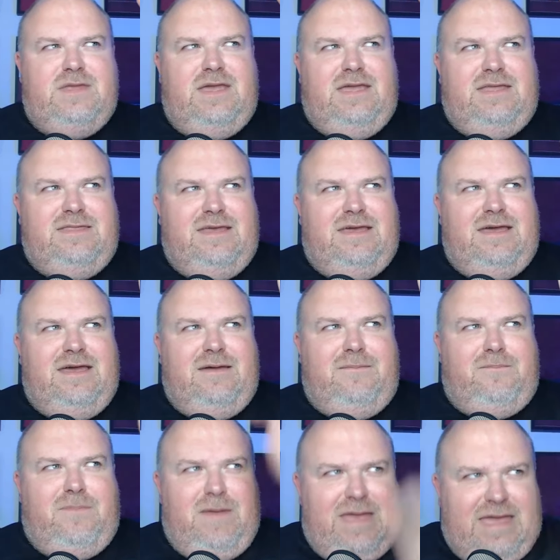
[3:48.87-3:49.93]
in the
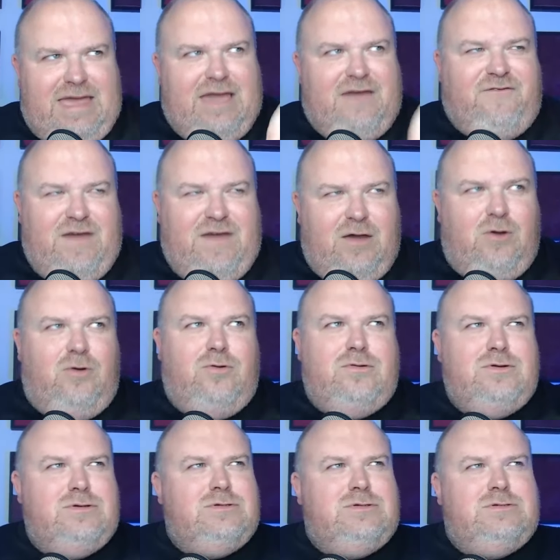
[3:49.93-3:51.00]
EFL
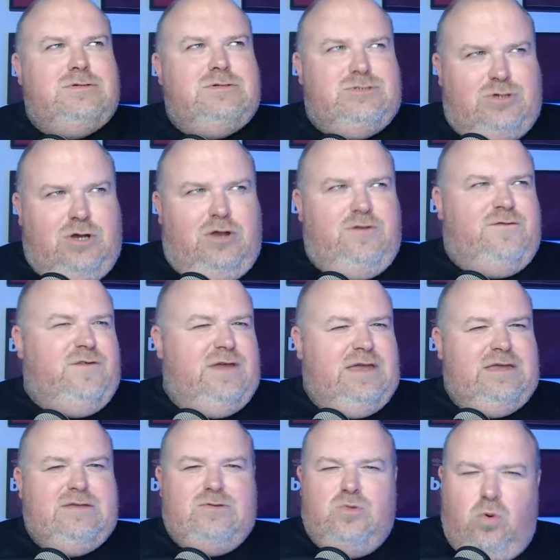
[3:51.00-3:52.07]

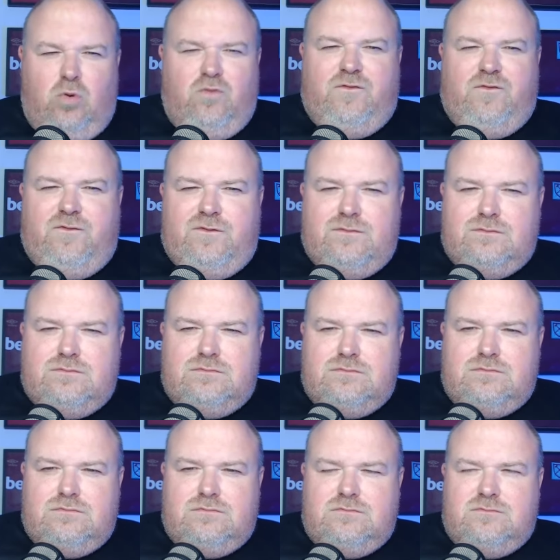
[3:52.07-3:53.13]
Trophy North
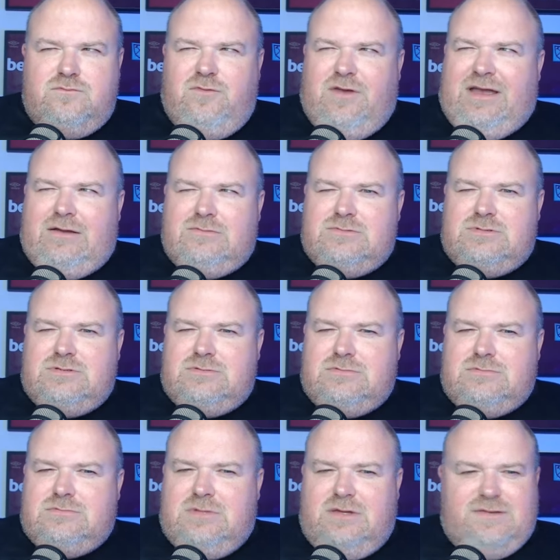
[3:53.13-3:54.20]
round.
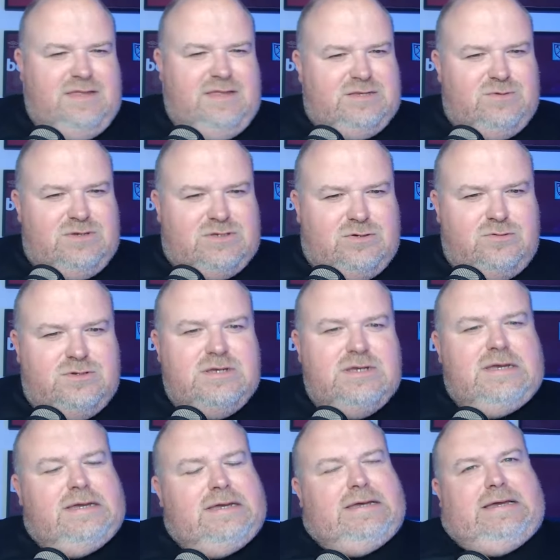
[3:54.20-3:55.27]
I think that's what it's called.
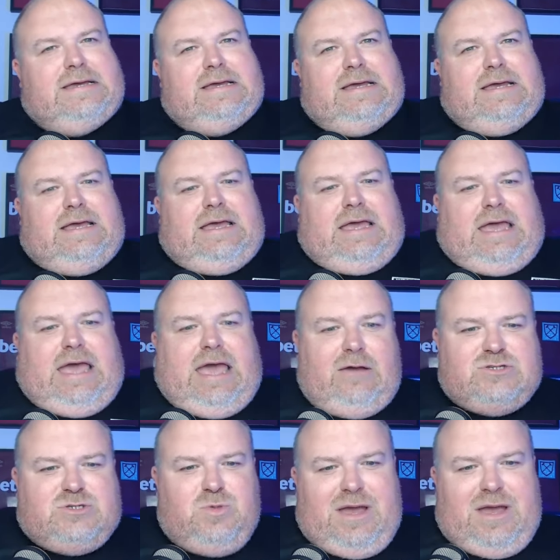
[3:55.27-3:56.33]

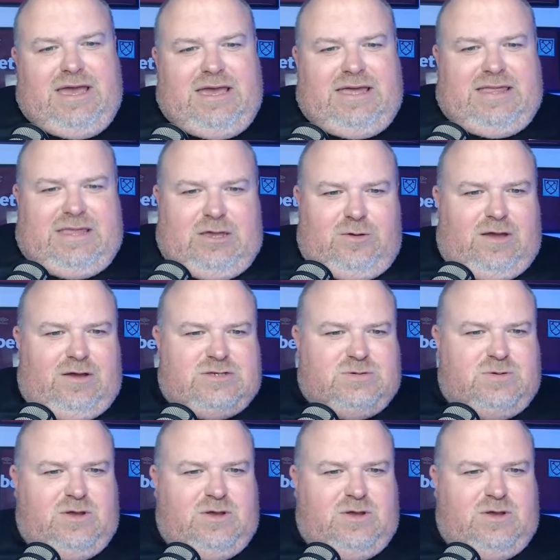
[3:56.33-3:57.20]
Elsewhere, who else